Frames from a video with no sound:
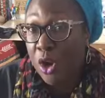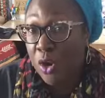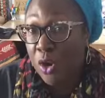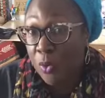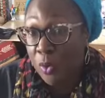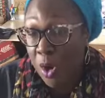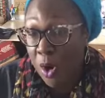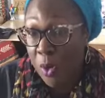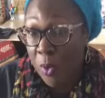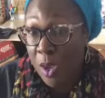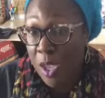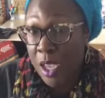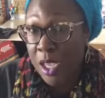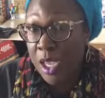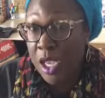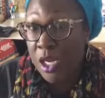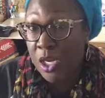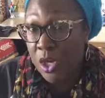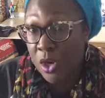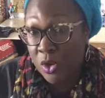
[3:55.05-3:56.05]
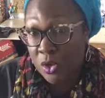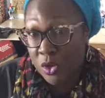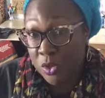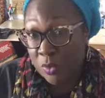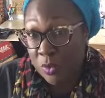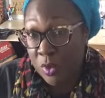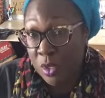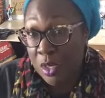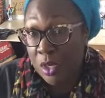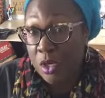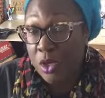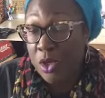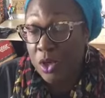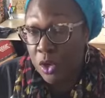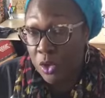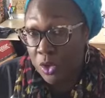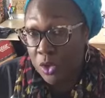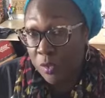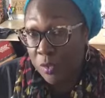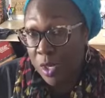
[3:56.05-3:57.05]
growing and
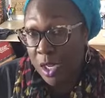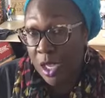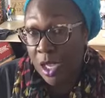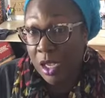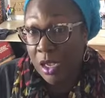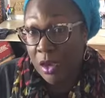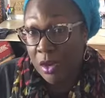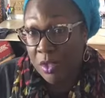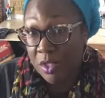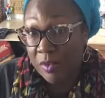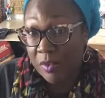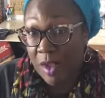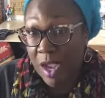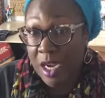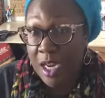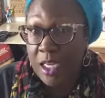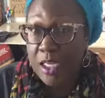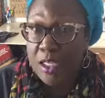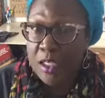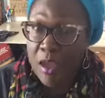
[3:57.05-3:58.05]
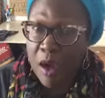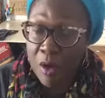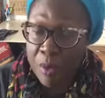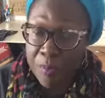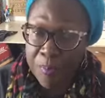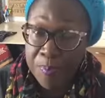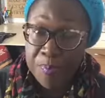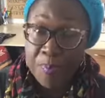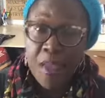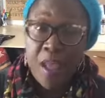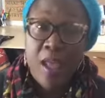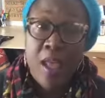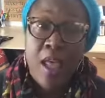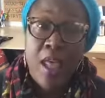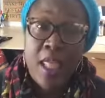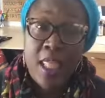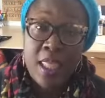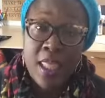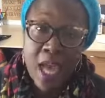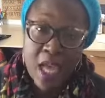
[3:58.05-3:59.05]
nurturing and cultivating. So
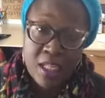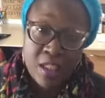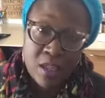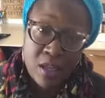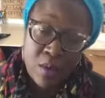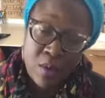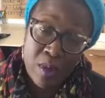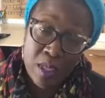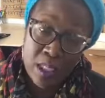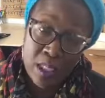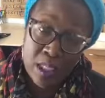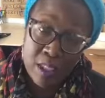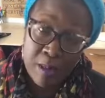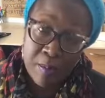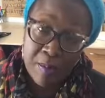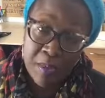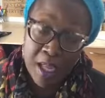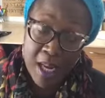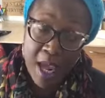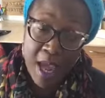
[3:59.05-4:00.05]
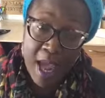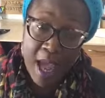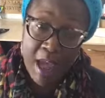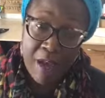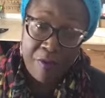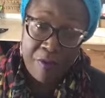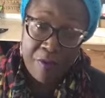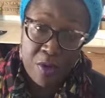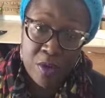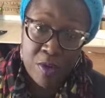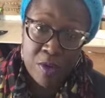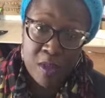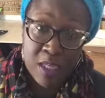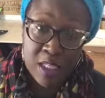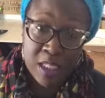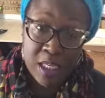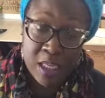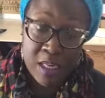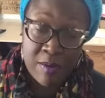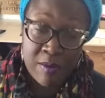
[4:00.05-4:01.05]
that's the quick tip that I have you
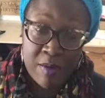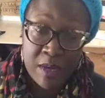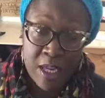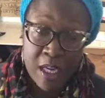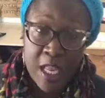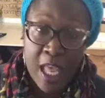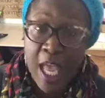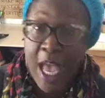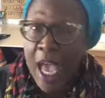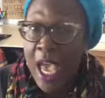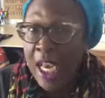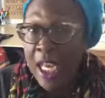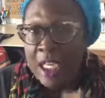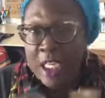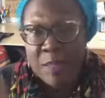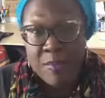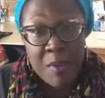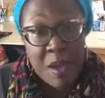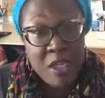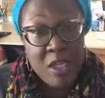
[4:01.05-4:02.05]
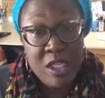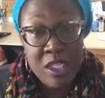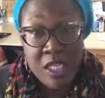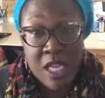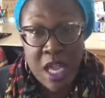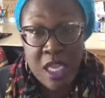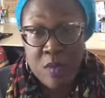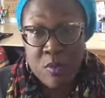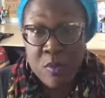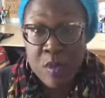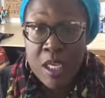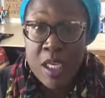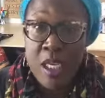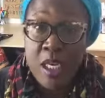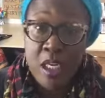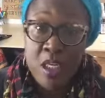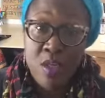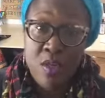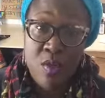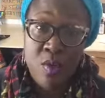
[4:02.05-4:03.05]
this evening. And especially as we get
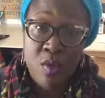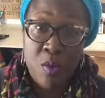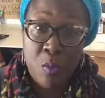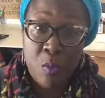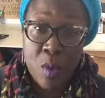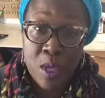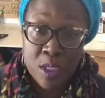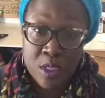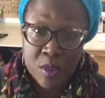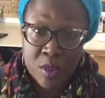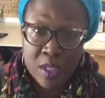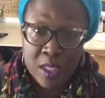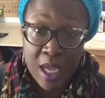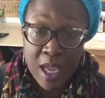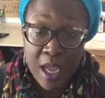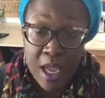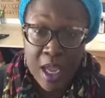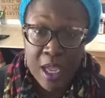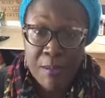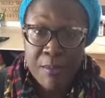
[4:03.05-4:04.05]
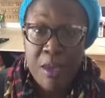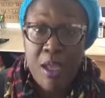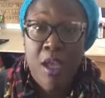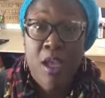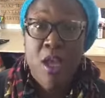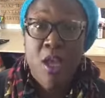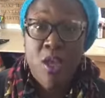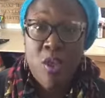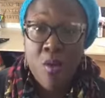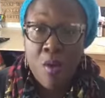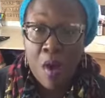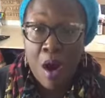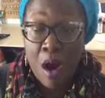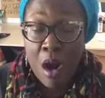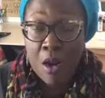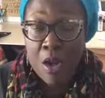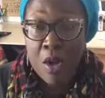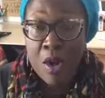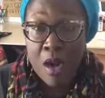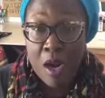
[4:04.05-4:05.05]
into the winter time,
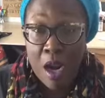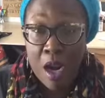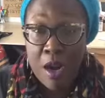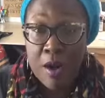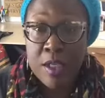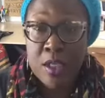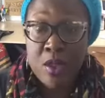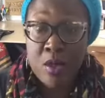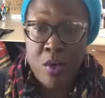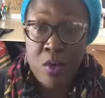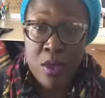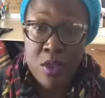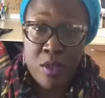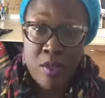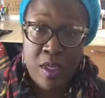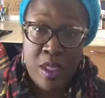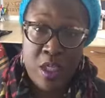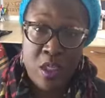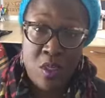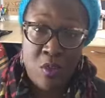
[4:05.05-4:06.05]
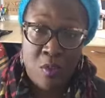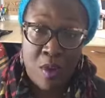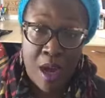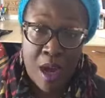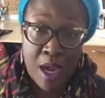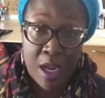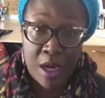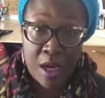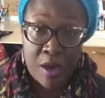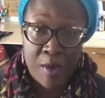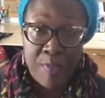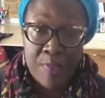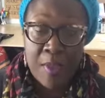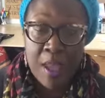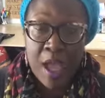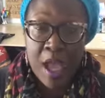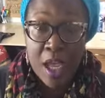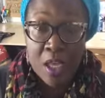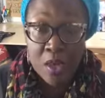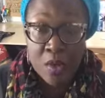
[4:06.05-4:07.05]
your hair is going to get drier,
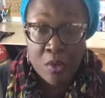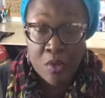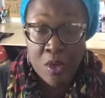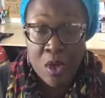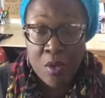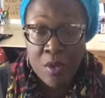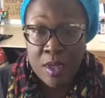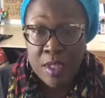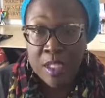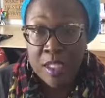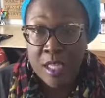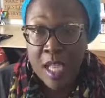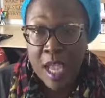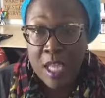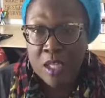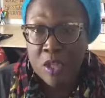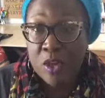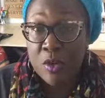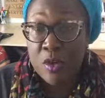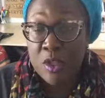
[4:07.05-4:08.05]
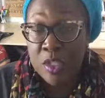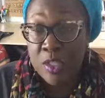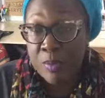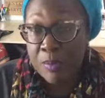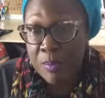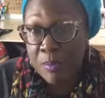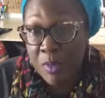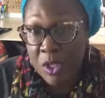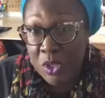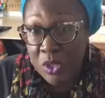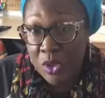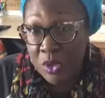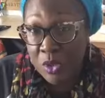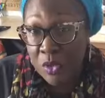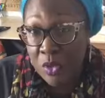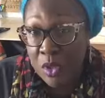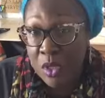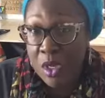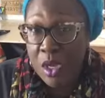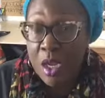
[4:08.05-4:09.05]
and you'll notice that. So just be
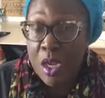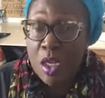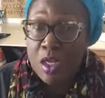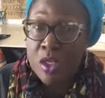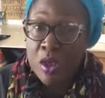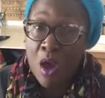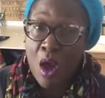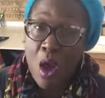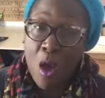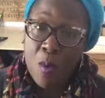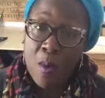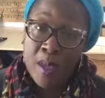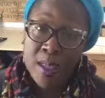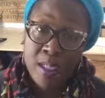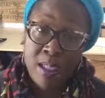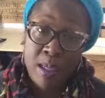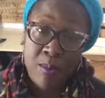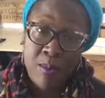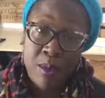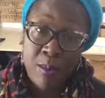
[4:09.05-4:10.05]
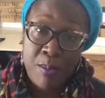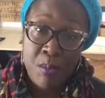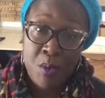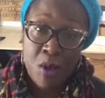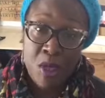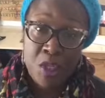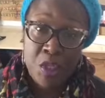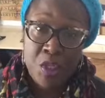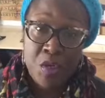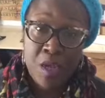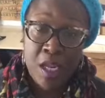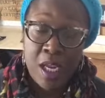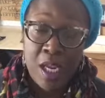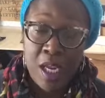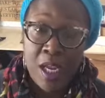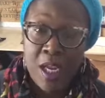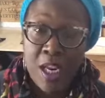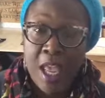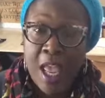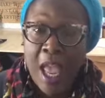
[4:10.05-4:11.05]
sure to always keep the moisture
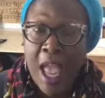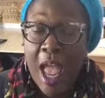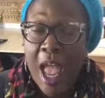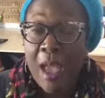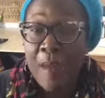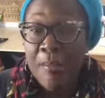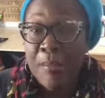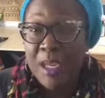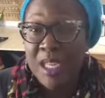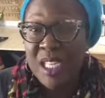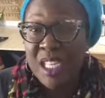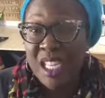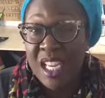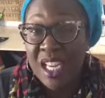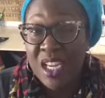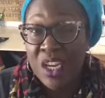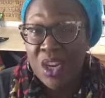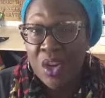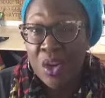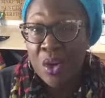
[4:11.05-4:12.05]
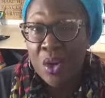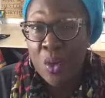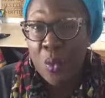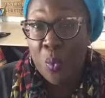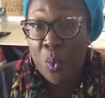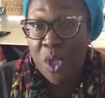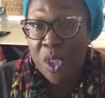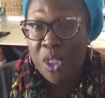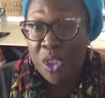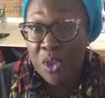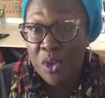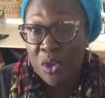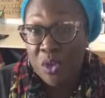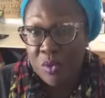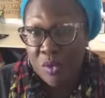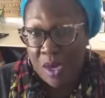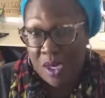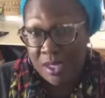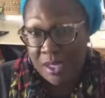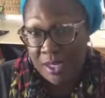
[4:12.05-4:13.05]
in and be tender with your
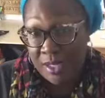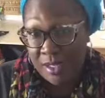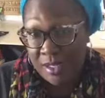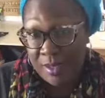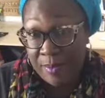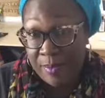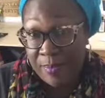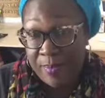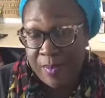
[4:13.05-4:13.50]
tresses.